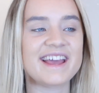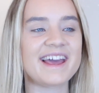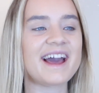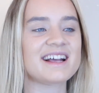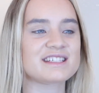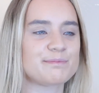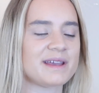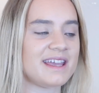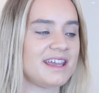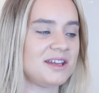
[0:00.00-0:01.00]
It has
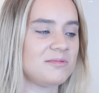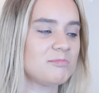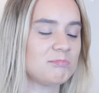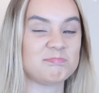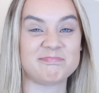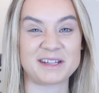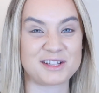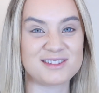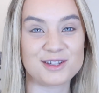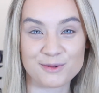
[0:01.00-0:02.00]
been
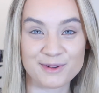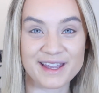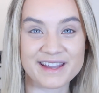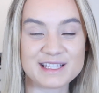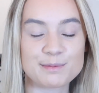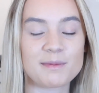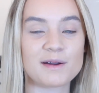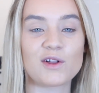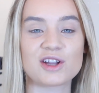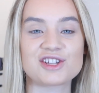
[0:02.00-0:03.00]
2 years, but my
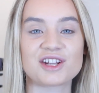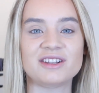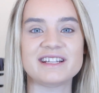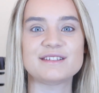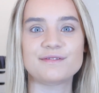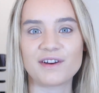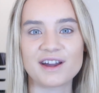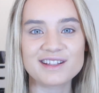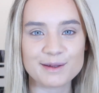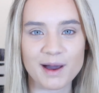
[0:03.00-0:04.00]
vlogging channel is
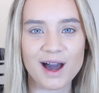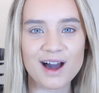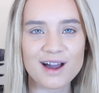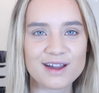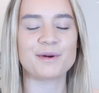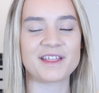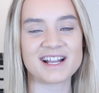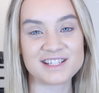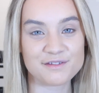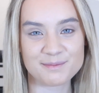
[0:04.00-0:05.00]
finally back. But
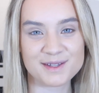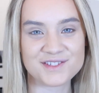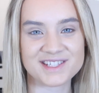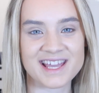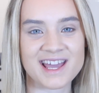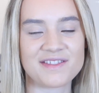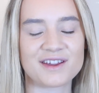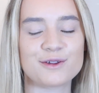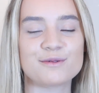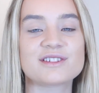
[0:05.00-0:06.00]
that is it for me today.
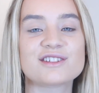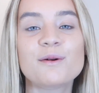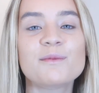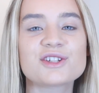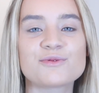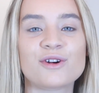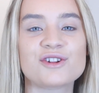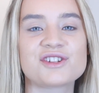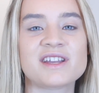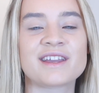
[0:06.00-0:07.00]
Thank you so much for
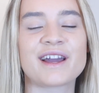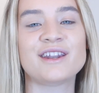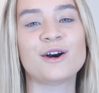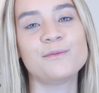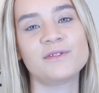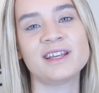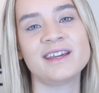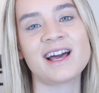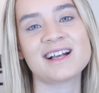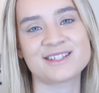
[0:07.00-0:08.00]
watching, and
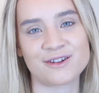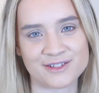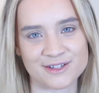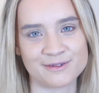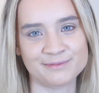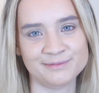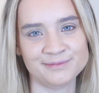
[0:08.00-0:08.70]
hopefully I'll see you all soon.